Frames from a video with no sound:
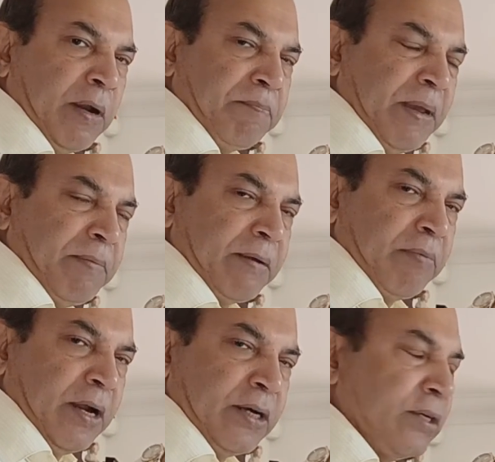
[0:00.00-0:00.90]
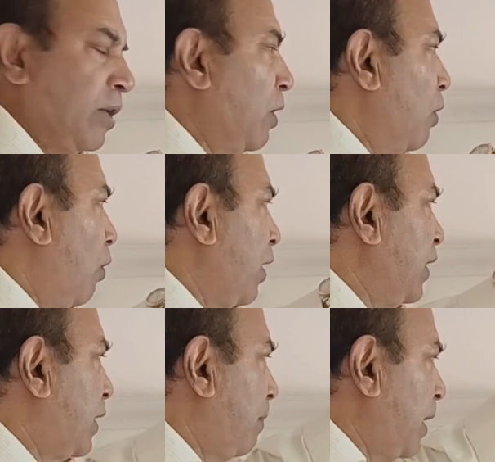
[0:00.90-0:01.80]
paper plant, or
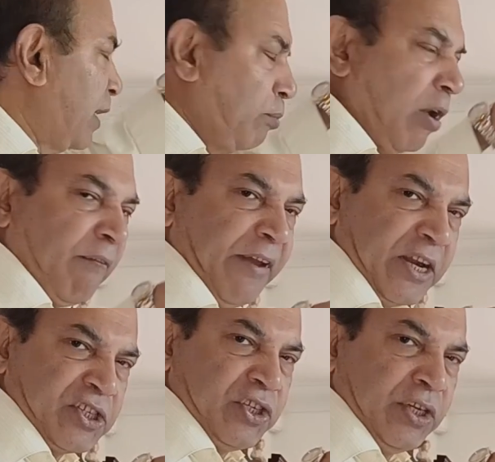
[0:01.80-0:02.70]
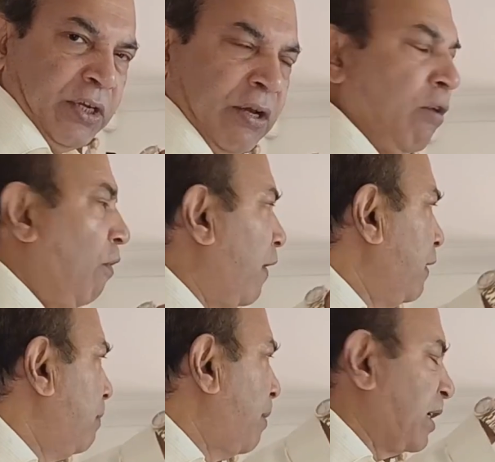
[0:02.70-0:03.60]
it can be a small factory, or
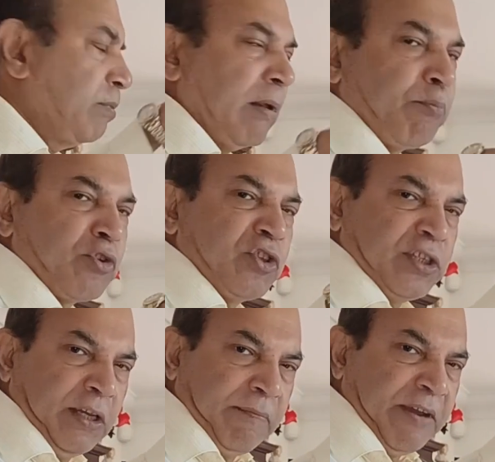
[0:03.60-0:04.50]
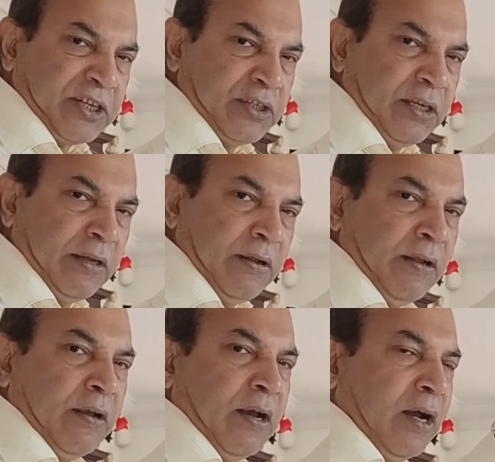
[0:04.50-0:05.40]
it may be a small processing
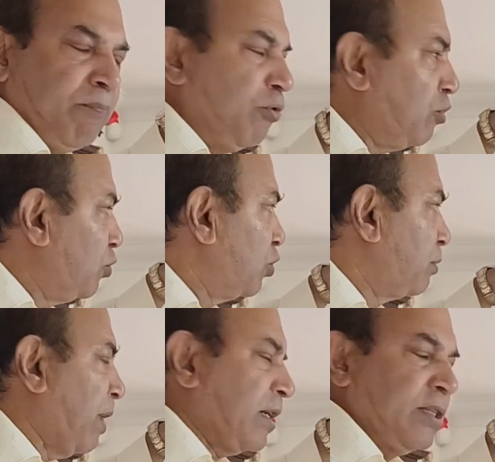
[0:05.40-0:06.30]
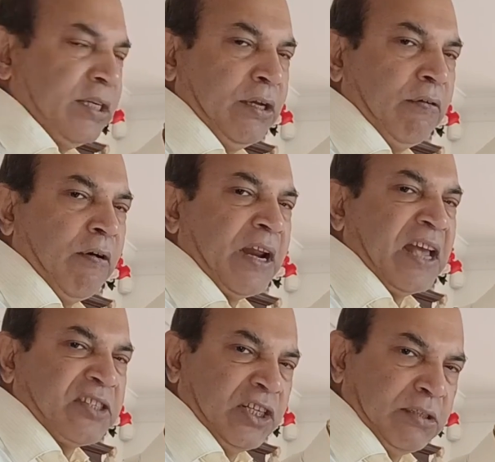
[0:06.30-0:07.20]
factory, a fruit juice factory, or
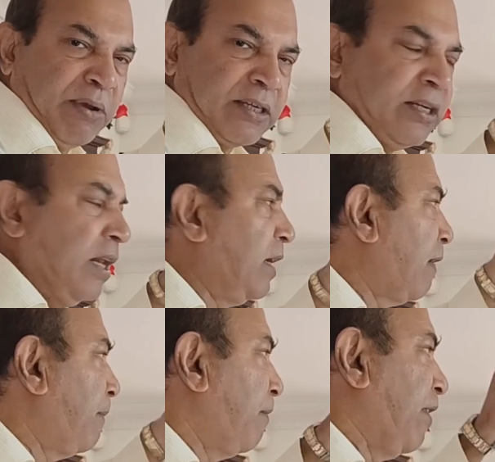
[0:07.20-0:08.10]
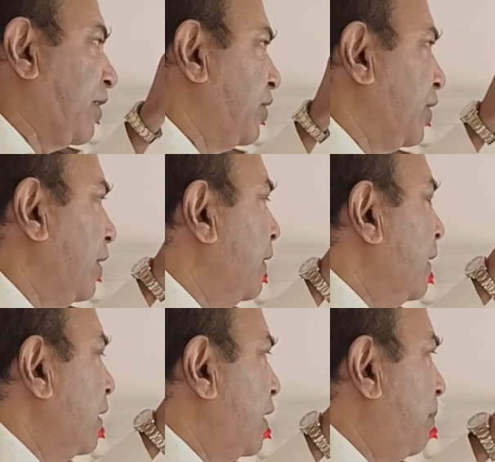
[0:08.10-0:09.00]
hatcheries factory, any type of factory.
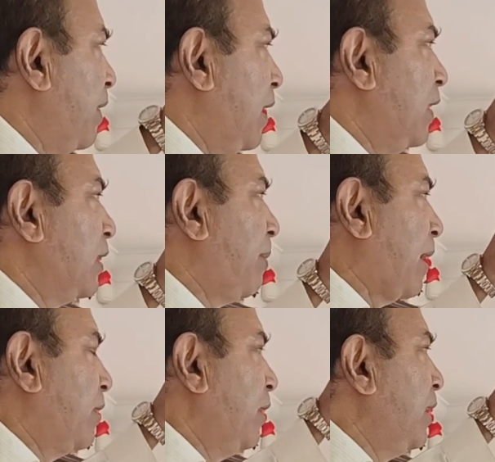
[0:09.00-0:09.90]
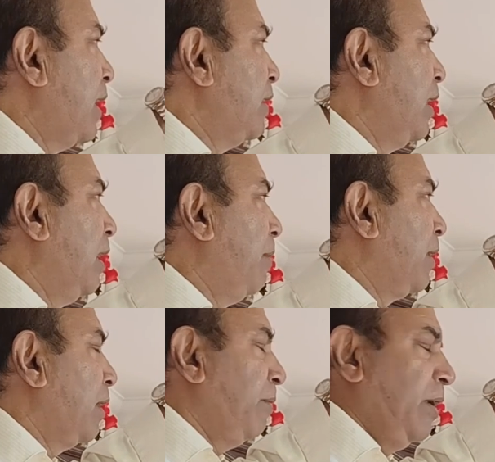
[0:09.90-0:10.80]
Typically it is factory. There is
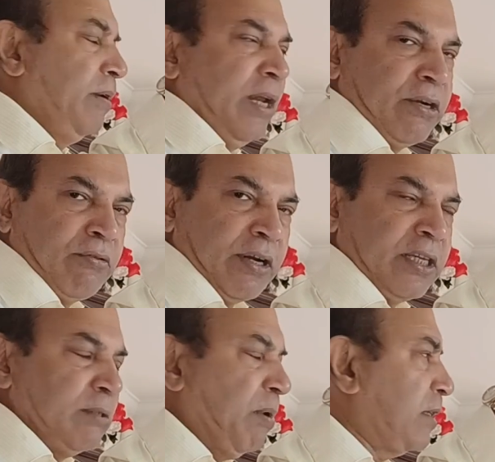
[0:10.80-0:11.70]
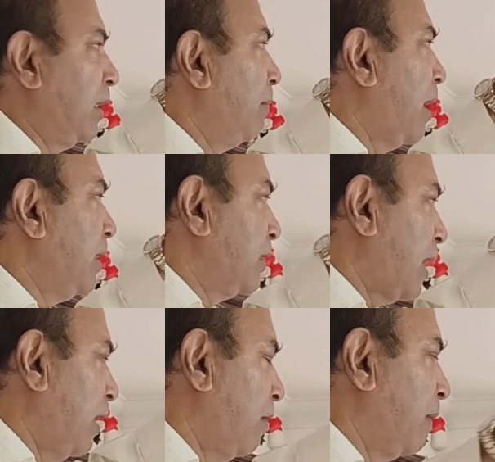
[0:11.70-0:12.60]
11 kV network is passing by the
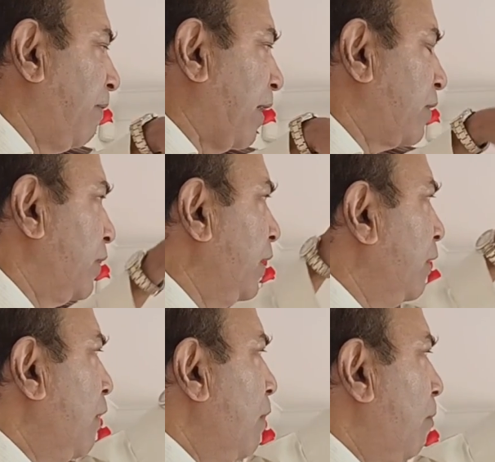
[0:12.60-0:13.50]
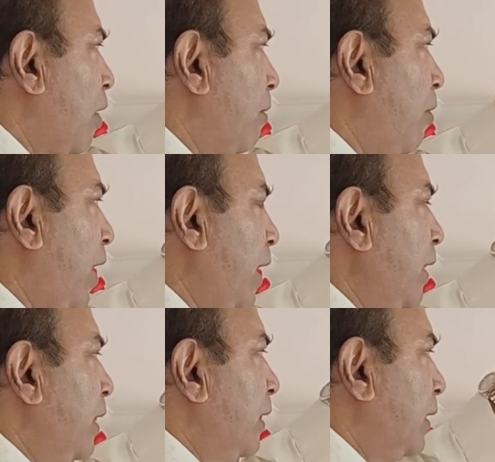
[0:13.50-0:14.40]
side of the factory, from
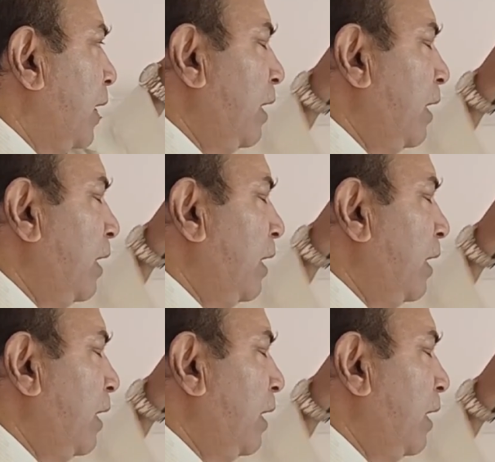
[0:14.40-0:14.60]
where the